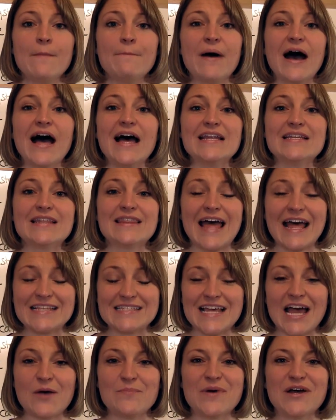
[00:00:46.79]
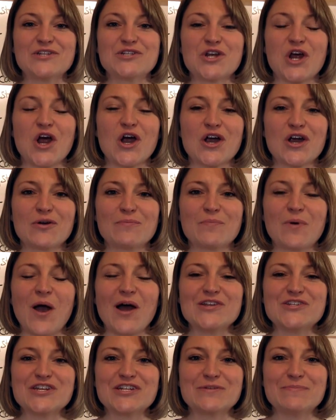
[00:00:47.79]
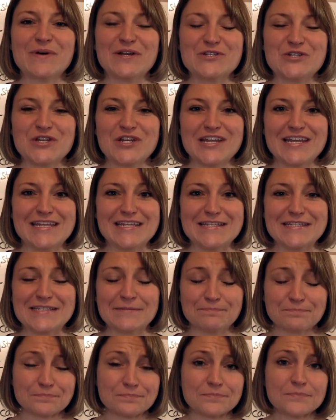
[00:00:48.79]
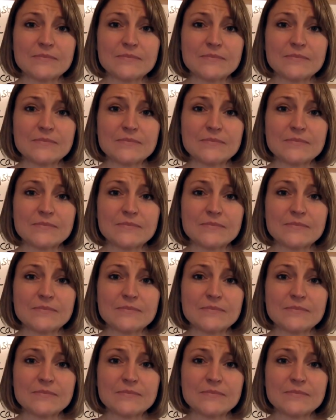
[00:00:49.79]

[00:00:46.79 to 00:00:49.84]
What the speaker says: but that's how much our project budget is.